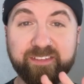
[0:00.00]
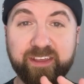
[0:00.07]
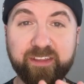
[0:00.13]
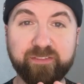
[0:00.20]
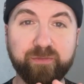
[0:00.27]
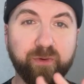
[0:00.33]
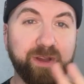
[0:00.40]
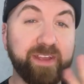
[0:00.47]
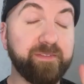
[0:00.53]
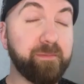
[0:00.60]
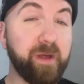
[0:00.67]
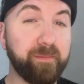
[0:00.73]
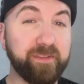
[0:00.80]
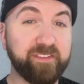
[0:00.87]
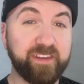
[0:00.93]
is for, if I'm
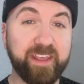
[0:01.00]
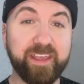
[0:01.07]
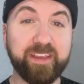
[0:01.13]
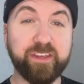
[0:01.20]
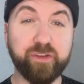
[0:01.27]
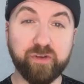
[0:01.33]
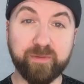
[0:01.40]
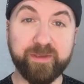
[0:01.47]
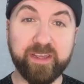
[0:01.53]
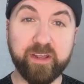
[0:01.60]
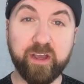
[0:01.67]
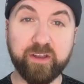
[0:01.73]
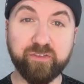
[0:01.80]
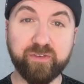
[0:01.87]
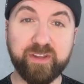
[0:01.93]
not mistaken, European
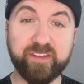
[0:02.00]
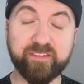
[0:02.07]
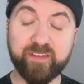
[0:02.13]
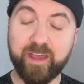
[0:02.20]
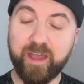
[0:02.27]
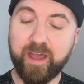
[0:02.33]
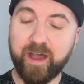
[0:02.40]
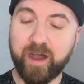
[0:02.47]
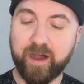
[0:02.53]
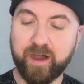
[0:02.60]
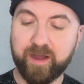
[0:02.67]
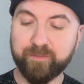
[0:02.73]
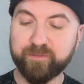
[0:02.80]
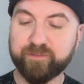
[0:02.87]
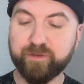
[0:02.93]
countries.
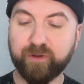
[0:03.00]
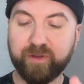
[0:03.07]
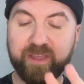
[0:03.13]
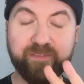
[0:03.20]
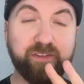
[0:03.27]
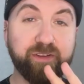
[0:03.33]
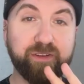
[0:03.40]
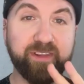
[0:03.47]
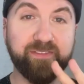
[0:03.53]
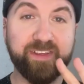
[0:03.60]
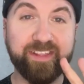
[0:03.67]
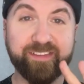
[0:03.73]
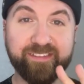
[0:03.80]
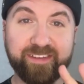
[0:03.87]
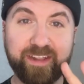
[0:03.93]
So if you're living
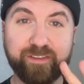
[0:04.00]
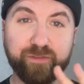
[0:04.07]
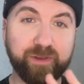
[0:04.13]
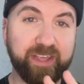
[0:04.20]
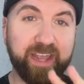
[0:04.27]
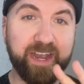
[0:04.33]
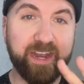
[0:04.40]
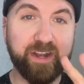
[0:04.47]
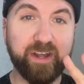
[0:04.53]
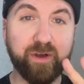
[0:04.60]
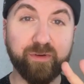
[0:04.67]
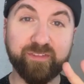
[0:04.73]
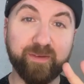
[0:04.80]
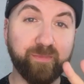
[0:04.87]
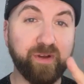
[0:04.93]
in the States or in Canada
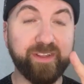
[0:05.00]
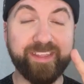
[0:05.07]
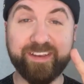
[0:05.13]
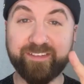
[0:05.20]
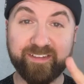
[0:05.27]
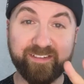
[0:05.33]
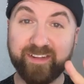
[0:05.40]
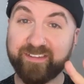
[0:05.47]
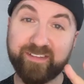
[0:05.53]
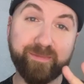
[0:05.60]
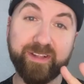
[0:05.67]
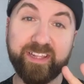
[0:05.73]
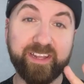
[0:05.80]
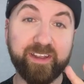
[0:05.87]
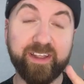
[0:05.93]
or somewhere that does not
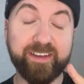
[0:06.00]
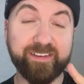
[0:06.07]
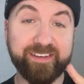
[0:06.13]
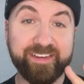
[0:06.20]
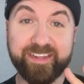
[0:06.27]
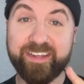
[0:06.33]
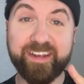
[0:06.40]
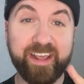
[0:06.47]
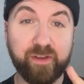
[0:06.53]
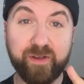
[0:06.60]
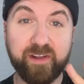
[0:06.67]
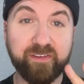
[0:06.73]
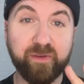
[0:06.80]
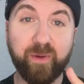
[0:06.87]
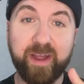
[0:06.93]
typically need a
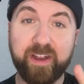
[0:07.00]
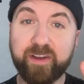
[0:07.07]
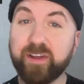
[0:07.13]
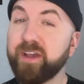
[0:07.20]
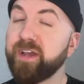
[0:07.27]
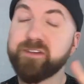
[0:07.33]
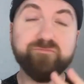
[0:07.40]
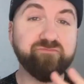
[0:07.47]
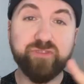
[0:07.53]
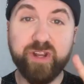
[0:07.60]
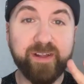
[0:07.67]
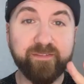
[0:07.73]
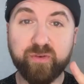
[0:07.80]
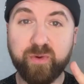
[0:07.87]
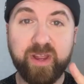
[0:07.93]
grounding wire, you
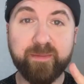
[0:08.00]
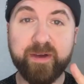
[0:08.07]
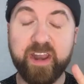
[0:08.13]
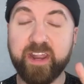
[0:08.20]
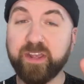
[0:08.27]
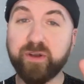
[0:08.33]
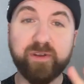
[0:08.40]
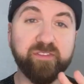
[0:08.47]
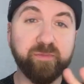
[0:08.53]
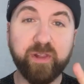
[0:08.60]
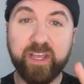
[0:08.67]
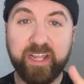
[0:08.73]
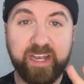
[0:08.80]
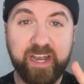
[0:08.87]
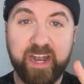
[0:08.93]
don't have to worry about it. You don't have to
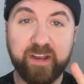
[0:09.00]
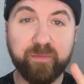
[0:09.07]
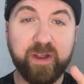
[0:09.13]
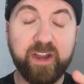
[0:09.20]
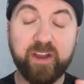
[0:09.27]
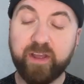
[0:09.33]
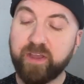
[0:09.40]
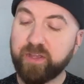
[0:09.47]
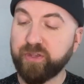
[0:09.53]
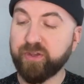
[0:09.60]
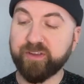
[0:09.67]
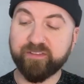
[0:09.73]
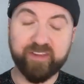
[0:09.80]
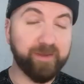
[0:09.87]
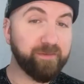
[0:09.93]
plug it in anywhere. You
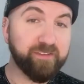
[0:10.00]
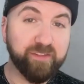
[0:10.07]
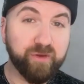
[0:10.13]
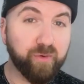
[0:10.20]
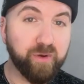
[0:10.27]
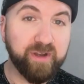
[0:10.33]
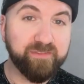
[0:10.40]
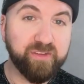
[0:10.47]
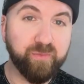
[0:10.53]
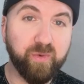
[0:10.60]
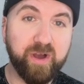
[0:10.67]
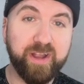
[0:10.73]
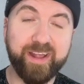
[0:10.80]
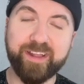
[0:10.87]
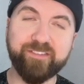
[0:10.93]
can tape it to the cord if you
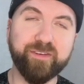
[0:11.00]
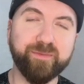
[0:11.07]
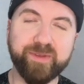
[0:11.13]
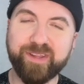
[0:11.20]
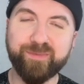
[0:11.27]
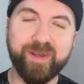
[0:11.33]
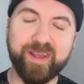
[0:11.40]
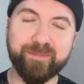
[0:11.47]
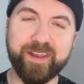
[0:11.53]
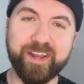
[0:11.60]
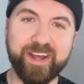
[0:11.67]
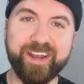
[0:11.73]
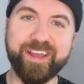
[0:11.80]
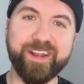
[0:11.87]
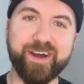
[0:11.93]
want. I don't really recommend
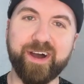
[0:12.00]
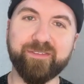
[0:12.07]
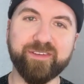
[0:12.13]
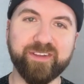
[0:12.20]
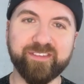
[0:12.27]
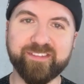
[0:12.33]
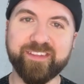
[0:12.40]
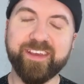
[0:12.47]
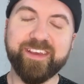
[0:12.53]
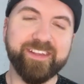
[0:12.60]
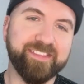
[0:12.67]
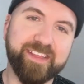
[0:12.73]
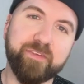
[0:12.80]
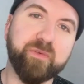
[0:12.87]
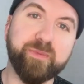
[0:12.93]
cutting it off because
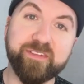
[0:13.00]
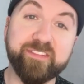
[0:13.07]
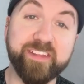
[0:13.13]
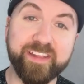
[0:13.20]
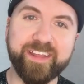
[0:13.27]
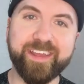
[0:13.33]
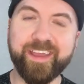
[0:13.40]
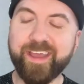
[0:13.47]
that would be silly.